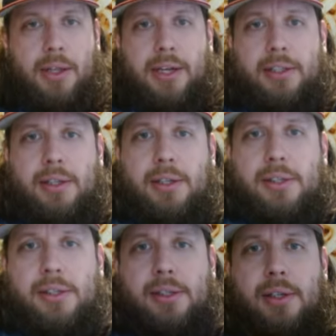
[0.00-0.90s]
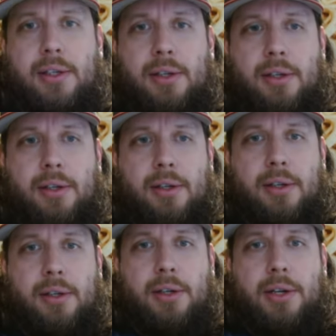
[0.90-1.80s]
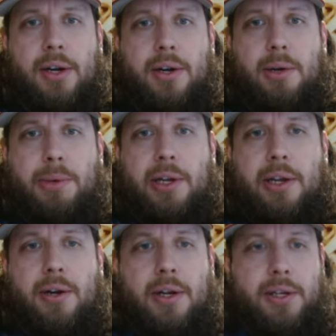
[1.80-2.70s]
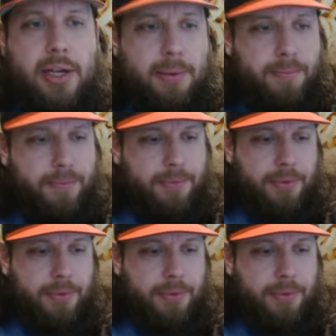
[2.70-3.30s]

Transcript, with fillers: That's this darker meat here on top.